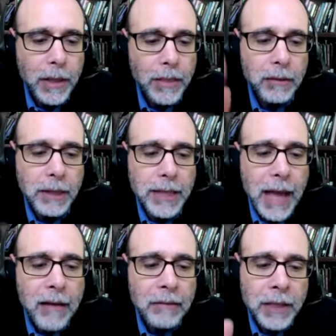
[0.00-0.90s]
The
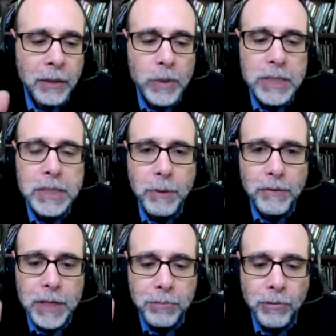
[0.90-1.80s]
legality and wisdom of
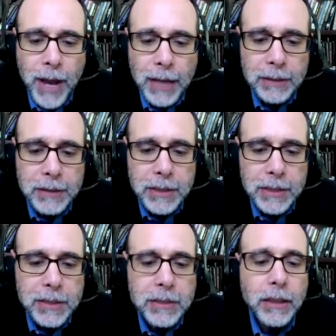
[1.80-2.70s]
these
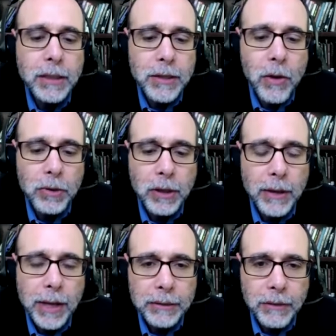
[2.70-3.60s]
practices, known
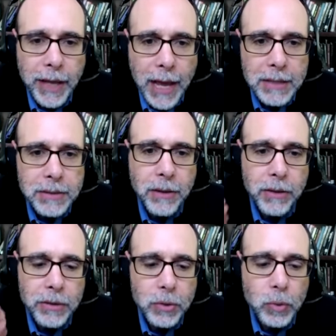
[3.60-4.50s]
collectively as
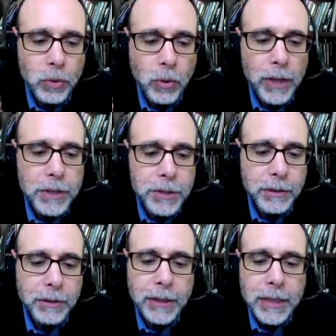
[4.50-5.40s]
the school
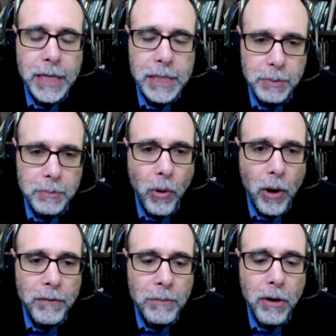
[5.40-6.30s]
question, has been
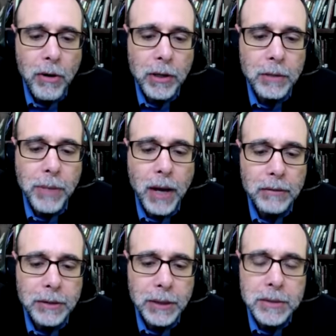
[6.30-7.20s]
part of American
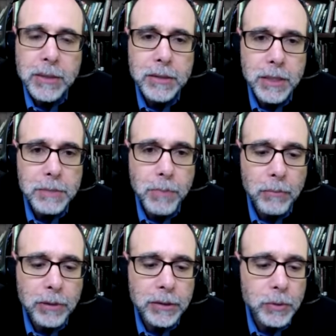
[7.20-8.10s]
politics since
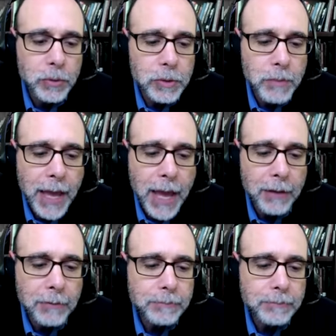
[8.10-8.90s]
public schools began.